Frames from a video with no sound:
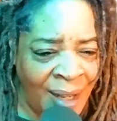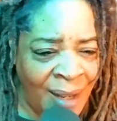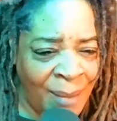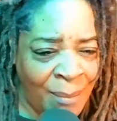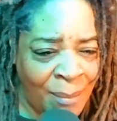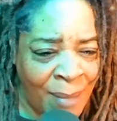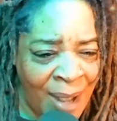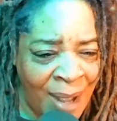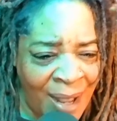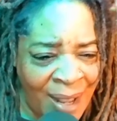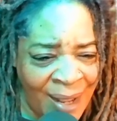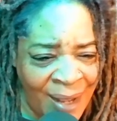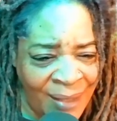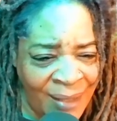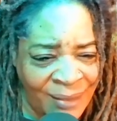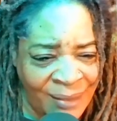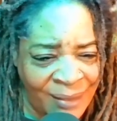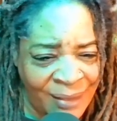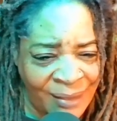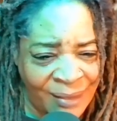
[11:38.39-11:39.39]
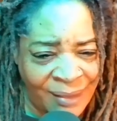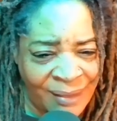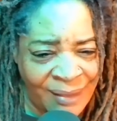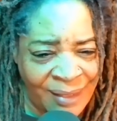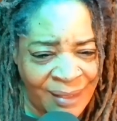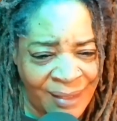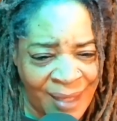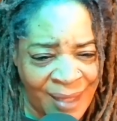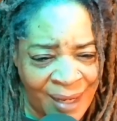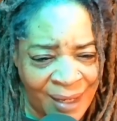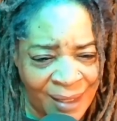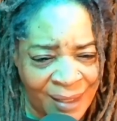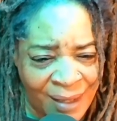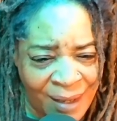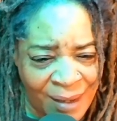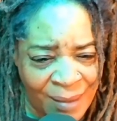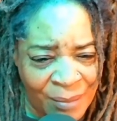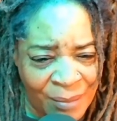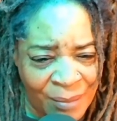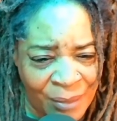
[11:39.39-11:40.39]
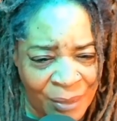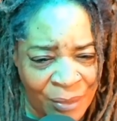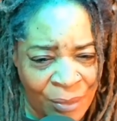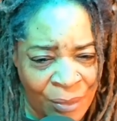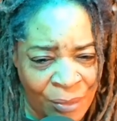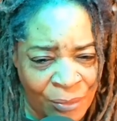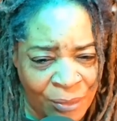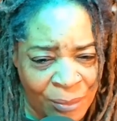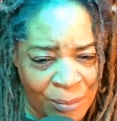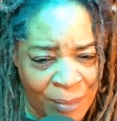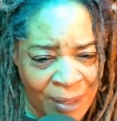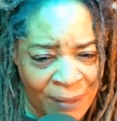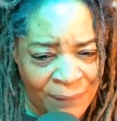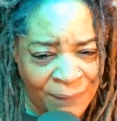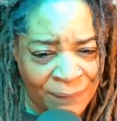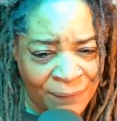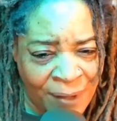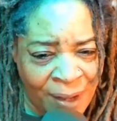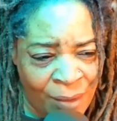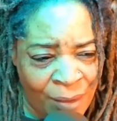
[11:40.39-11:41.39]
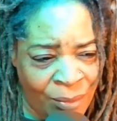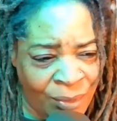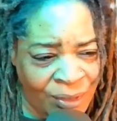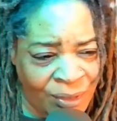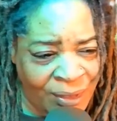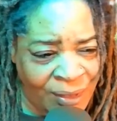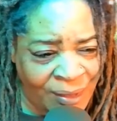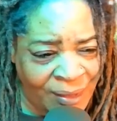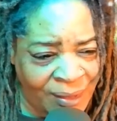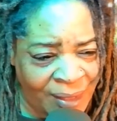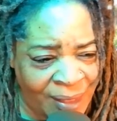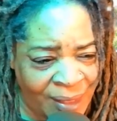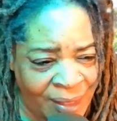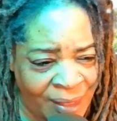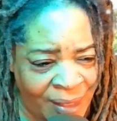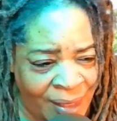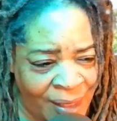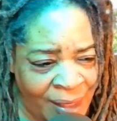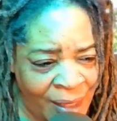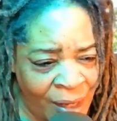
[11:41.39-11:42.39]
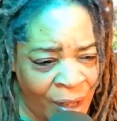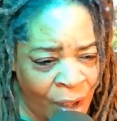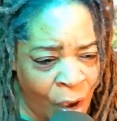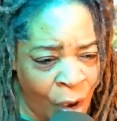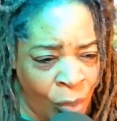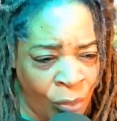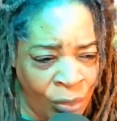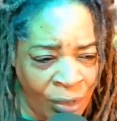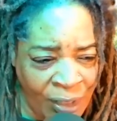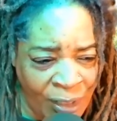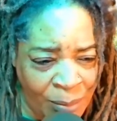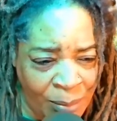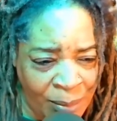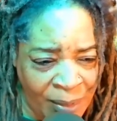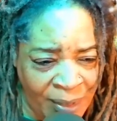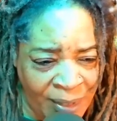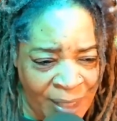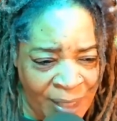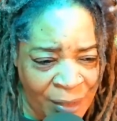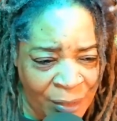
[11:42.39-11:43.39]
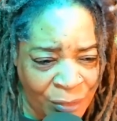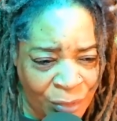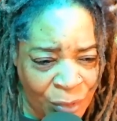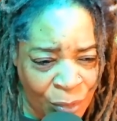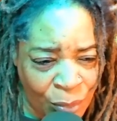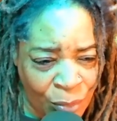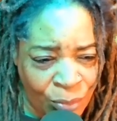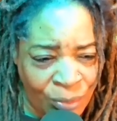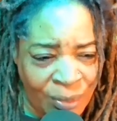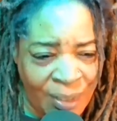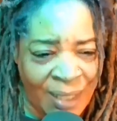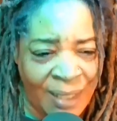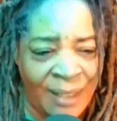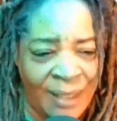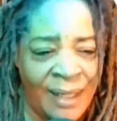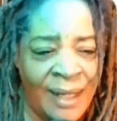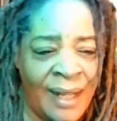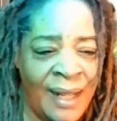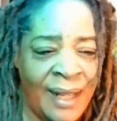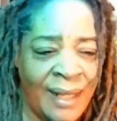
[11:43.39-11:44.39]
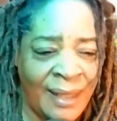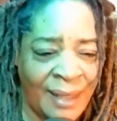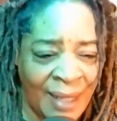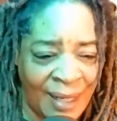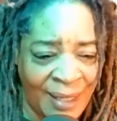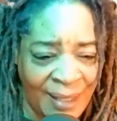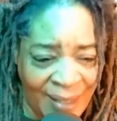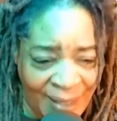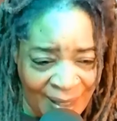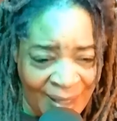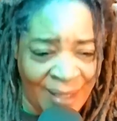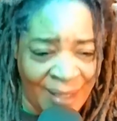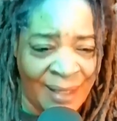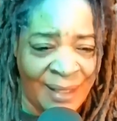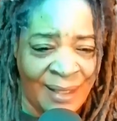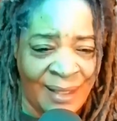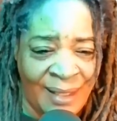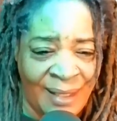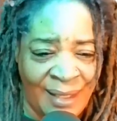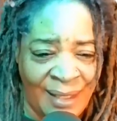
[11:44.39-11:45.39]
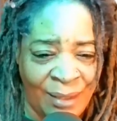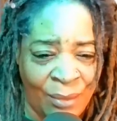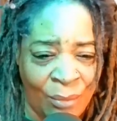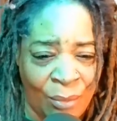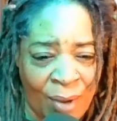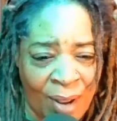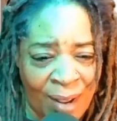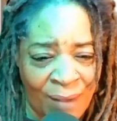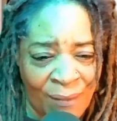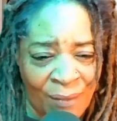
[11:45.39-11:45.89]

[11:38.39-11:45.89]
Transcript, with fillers: My ancestors did not come here on the Mayflower, she said, only to be later told that they did indeed arrive